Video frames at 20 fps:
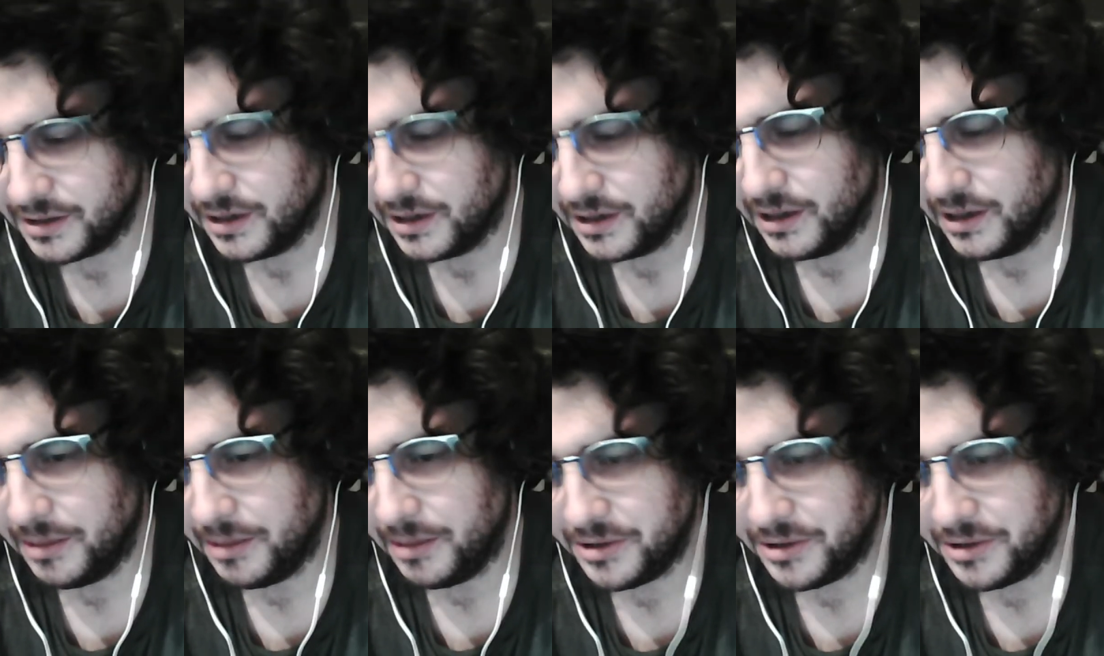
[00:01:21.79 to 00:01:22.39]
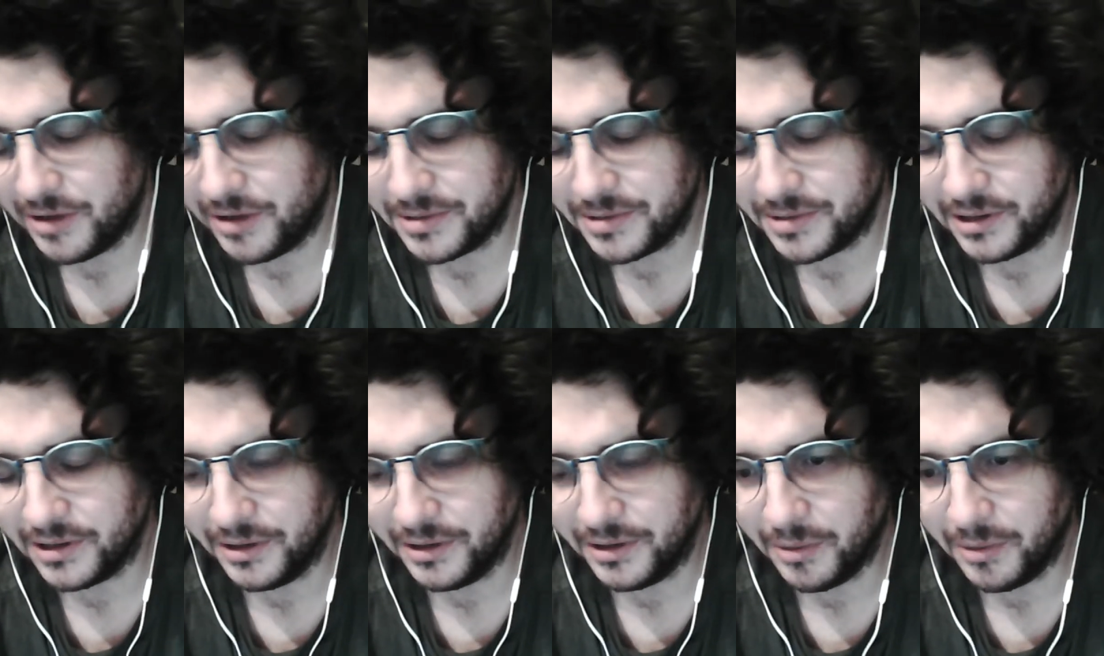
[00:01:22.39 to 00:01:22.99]
There'll be traps along
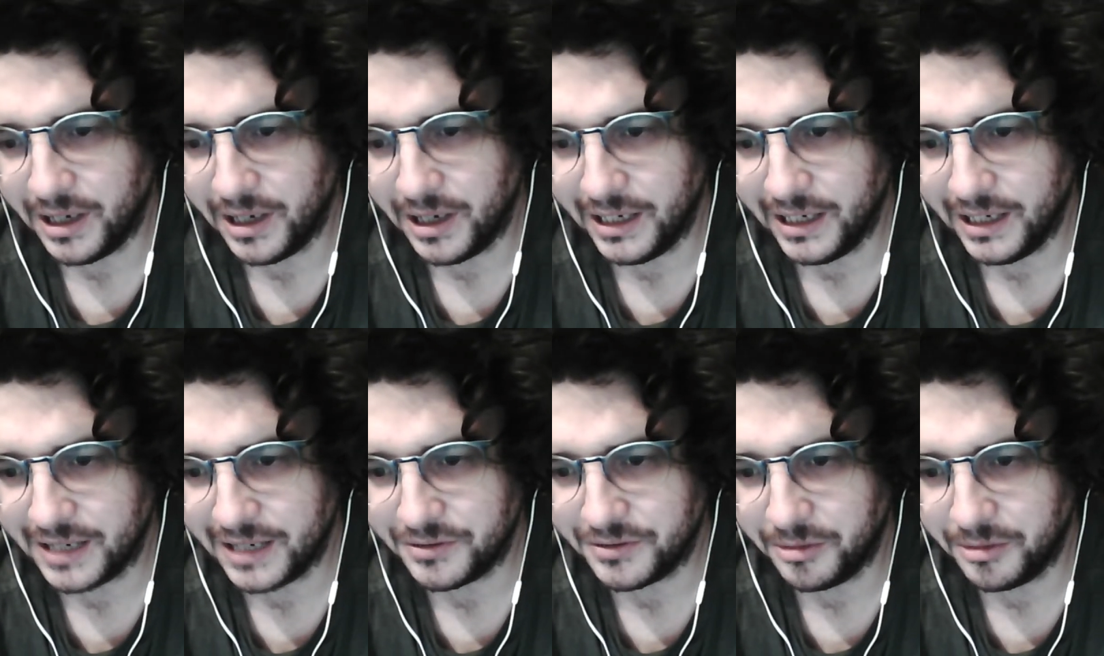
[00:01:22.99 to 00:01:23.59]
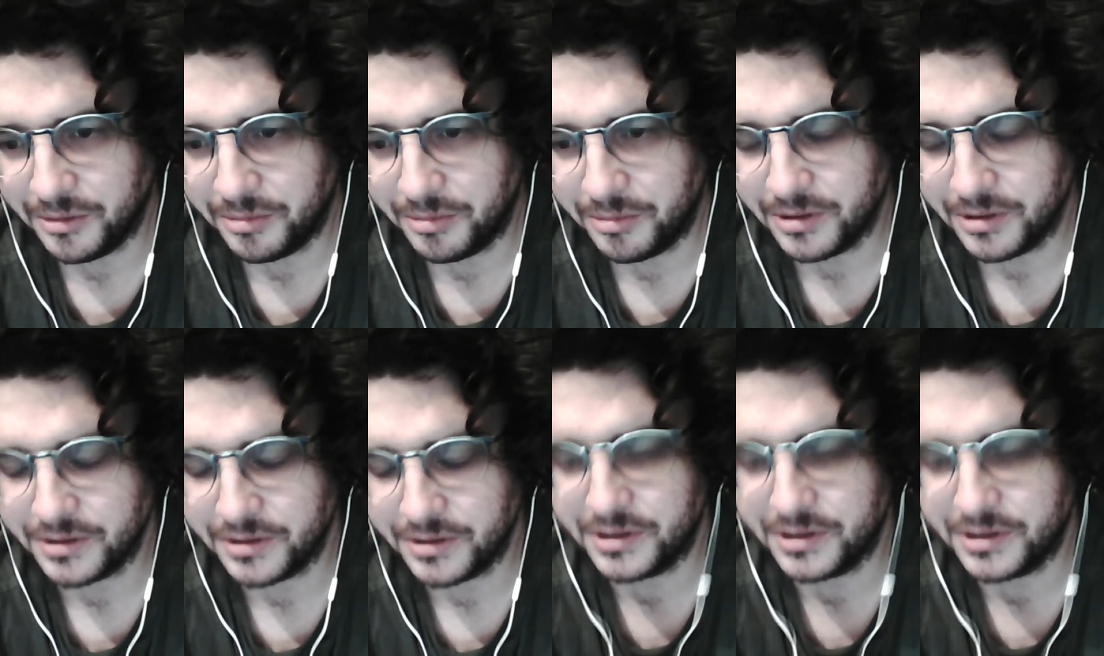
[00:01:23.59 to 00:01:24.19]
the way, lateral
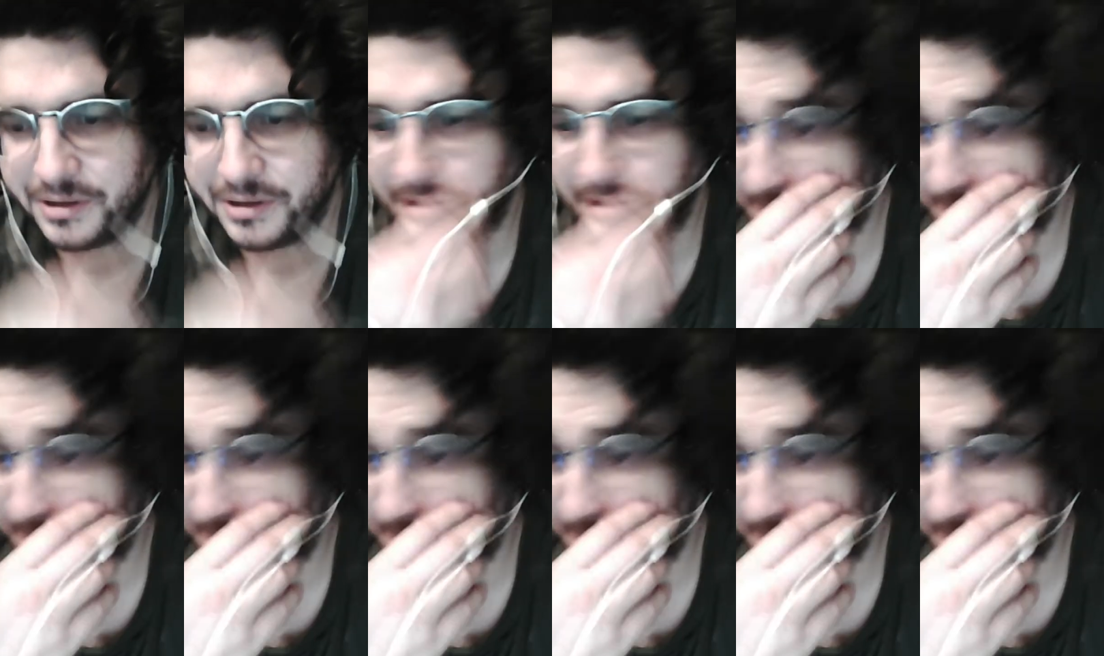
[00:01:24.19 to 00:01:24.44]
puzzles to